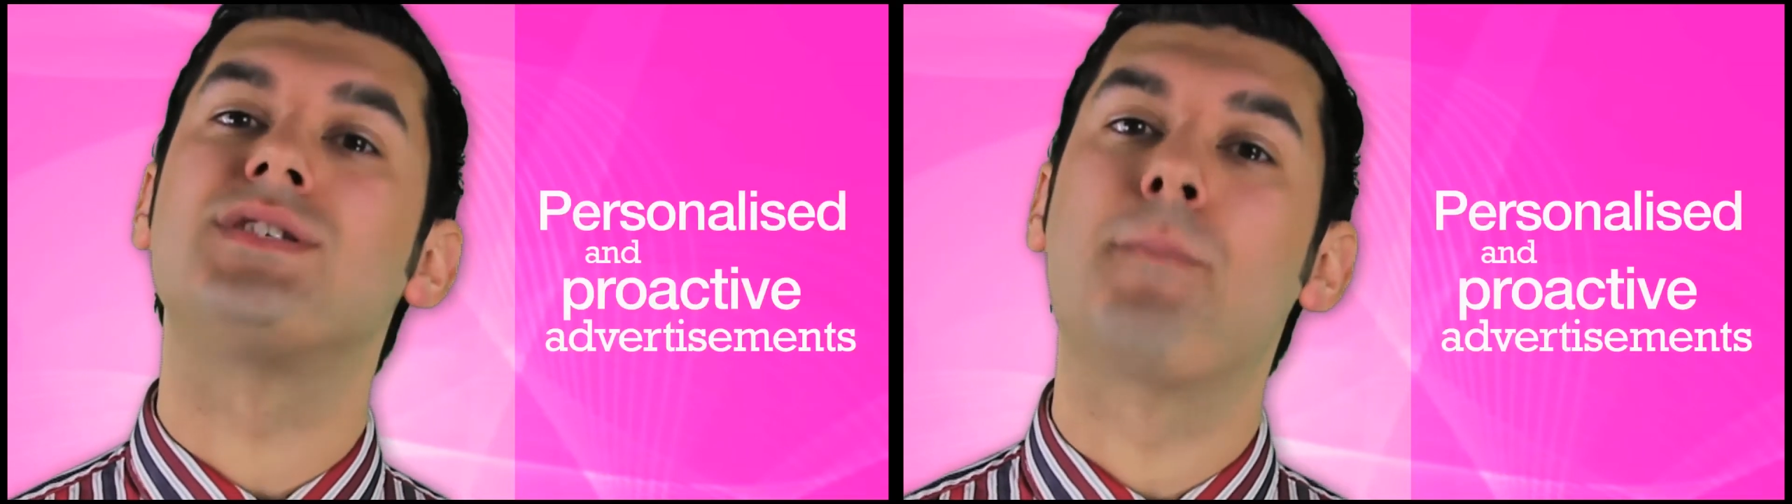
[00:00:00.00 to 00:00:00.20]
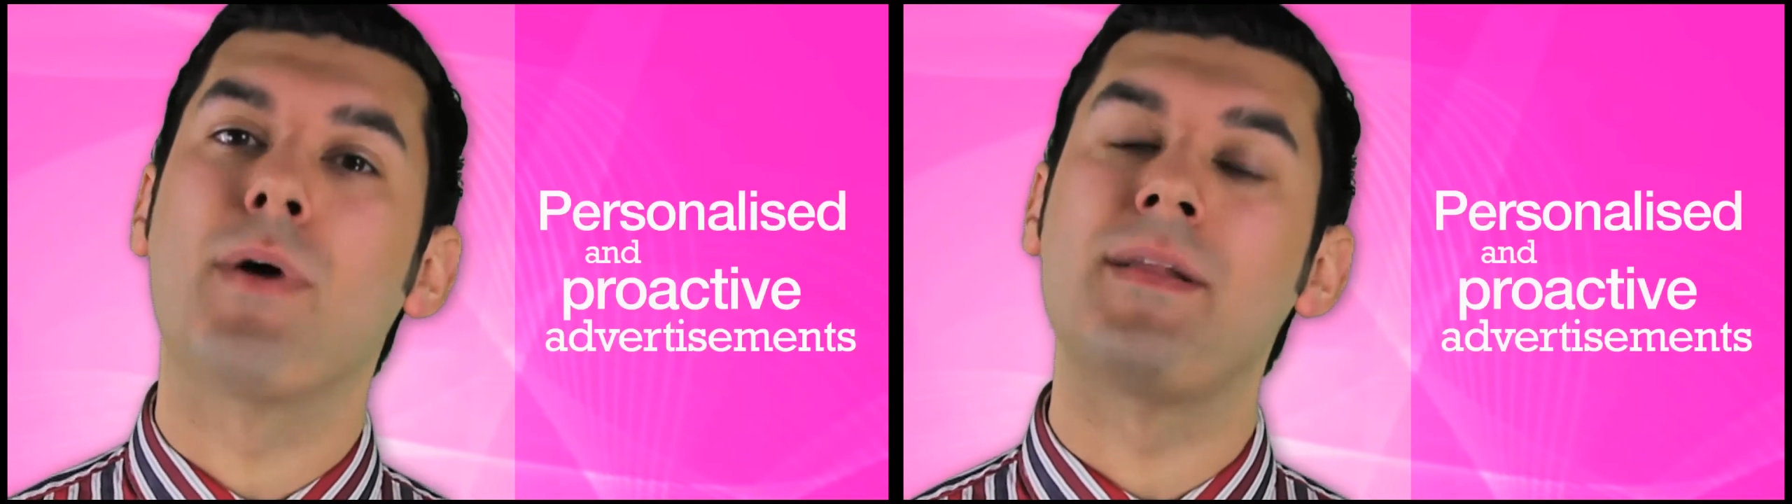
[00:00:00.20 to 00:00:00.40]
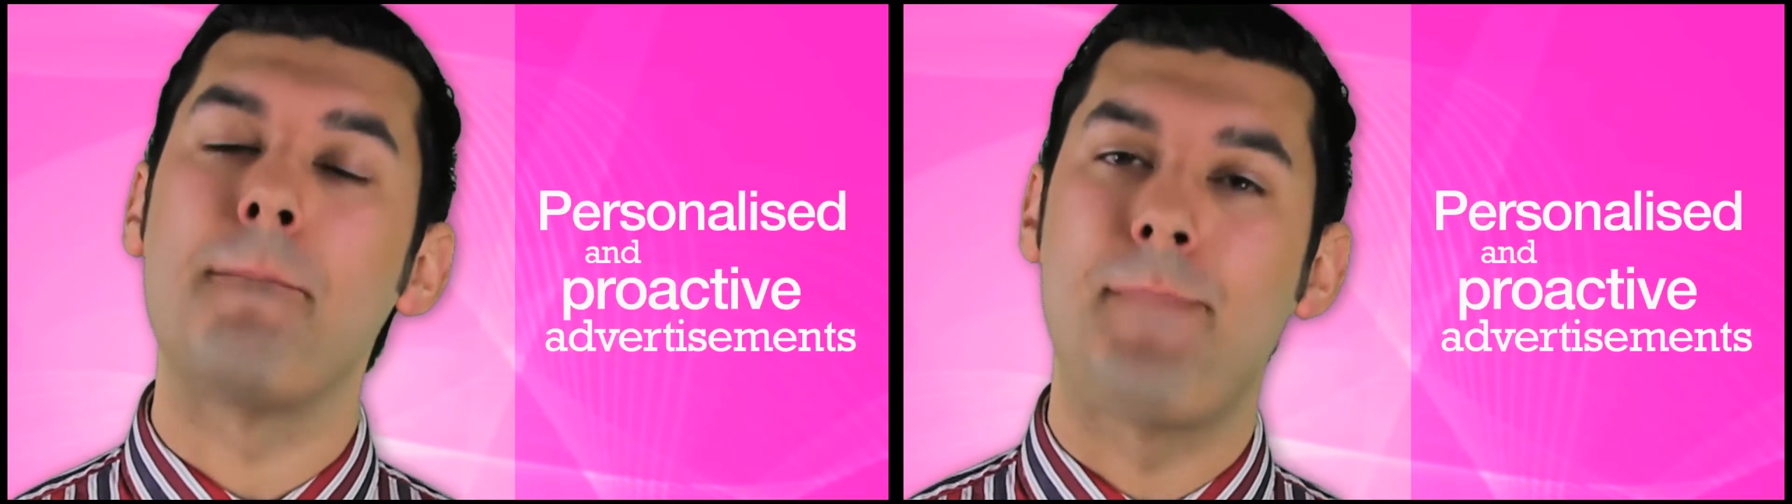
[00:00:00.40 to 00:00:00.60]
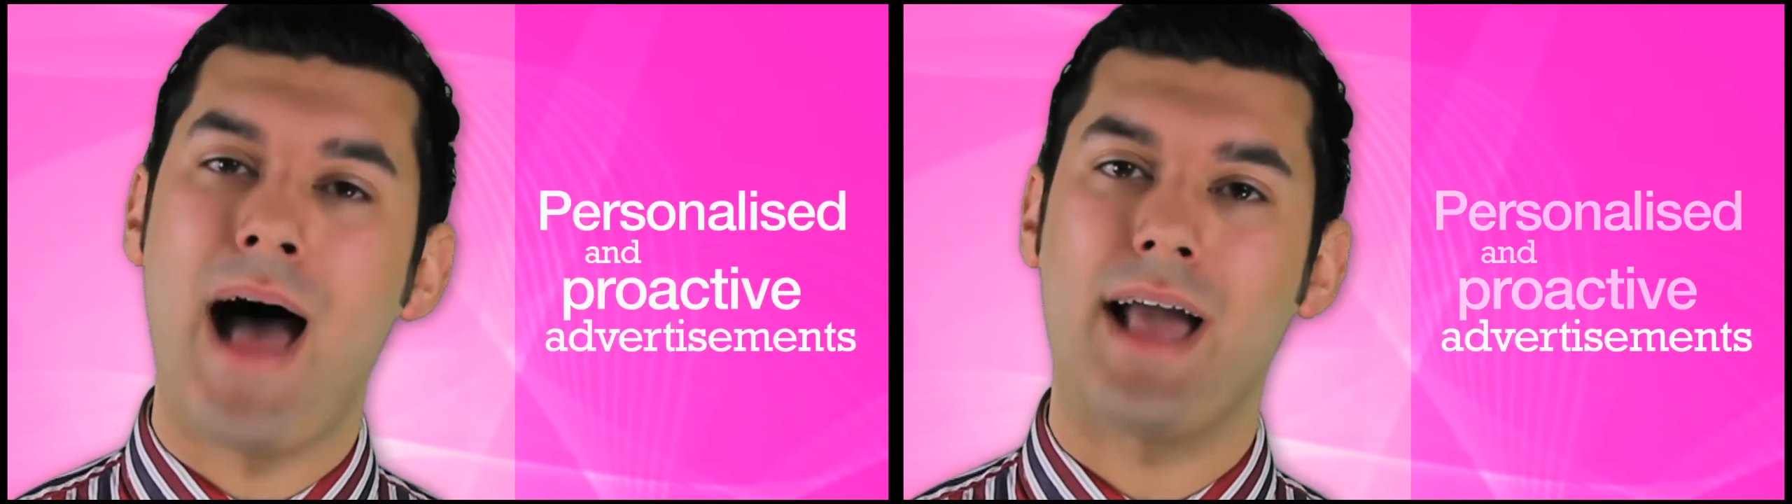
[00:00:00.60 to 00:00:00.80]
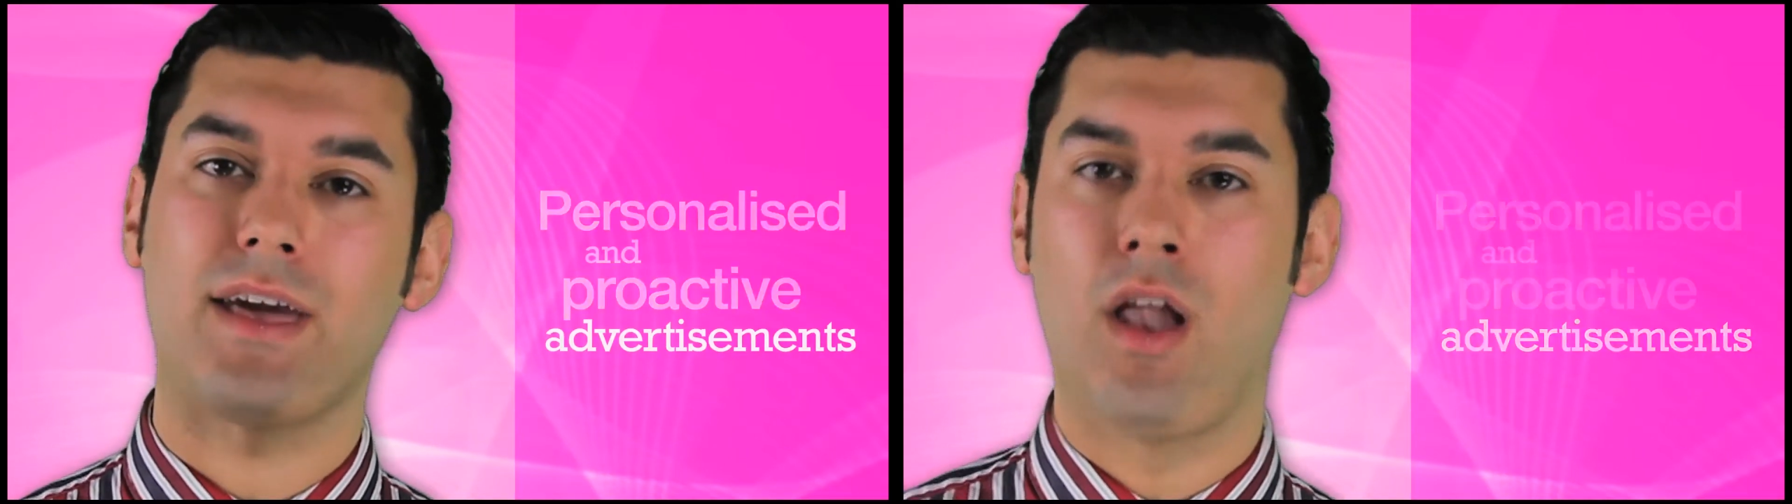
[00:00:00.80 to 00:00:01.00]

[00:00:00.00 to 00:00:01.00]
to bring them back